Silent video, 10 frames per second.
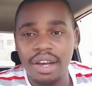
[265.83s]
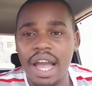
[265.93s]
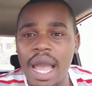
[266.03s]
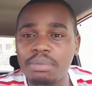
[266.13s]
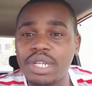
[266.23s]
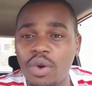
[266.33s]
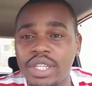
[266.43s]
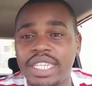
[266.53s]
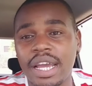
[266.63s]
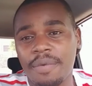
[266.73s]
I'm down
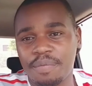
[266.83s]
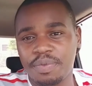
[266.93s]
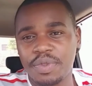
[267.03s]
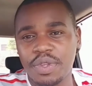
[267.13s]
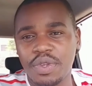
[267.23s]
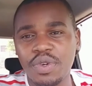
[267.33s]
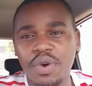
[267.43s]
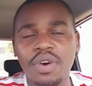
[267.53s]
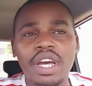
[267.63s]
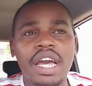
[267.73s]
here, you know,
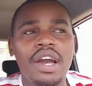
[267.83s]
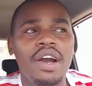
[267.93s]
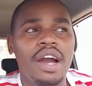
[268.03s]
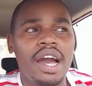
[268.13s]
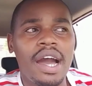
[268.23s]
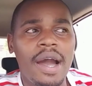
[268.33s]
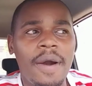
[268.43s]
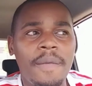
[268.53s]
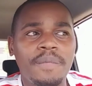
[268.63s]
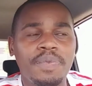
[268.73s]

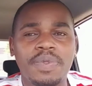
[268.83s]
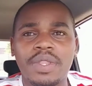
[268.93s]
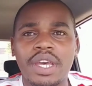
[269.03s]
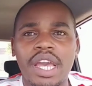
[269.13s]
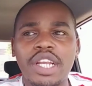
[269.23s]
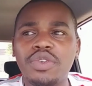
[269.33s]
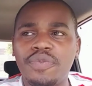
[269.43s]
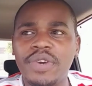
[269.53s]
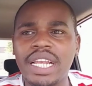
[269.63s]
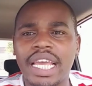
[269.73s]
um, and you
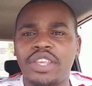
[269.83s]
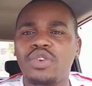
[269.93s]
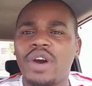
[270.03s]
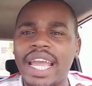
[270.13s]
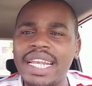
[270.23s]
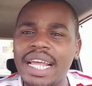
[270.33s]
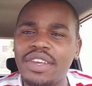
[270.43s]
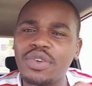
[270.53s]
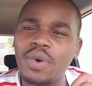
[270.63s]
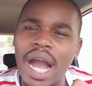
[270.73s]
feel like you're in,
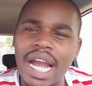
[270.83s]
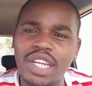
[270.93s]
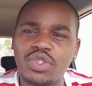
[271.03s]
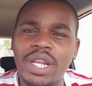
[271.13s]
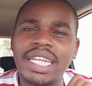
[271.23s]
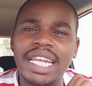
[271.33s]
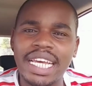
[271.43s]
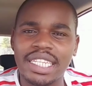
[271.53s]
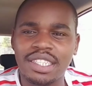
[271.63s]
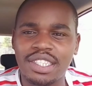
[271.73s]
you are actually
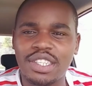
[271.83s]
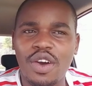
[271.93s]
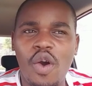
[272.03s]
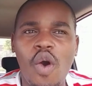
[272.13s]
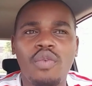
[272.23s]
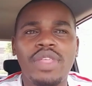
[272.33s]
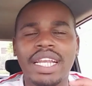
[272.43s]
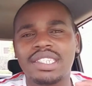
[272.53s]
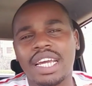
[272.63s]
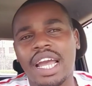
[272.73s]
less of
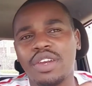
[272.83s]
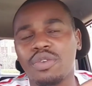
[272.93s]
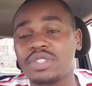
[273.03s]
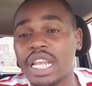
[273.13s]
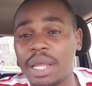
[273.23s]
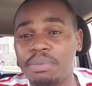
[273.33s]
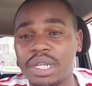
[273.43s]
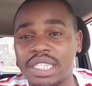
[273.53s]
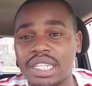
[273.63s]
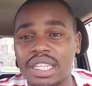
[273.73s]
that kind of
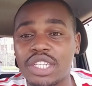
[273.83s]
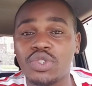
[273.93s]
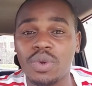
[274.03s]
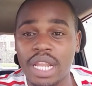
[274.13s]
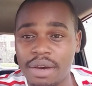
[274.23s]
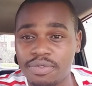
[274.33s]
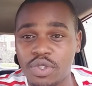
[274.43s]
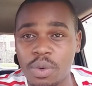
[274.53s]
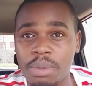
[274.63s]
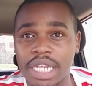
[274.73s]
celebrity that you love
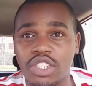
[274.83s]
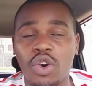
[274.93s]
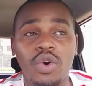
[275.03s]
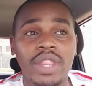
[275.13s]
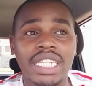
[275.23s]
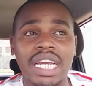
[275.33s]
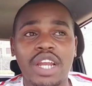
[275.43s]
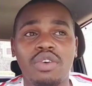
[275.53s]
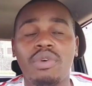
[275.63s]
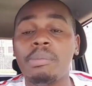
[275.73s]
so much or that kind
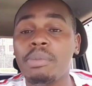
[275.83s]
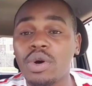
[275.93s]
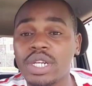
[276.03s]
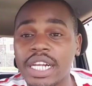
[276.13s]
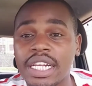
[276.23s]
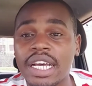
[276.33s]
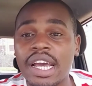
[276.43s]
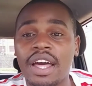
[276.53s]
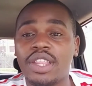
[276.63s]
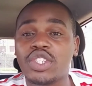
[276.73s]
of a model
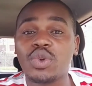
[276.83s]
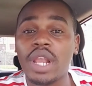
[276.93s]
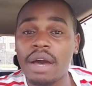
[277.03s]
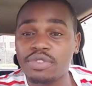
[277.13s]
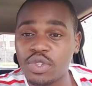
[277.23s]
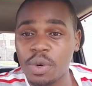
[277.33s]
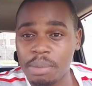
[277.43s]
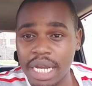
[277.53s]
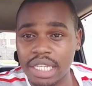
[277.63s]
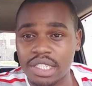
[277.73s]
that you love so
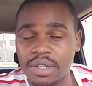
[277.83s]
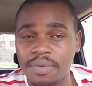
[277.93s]
much.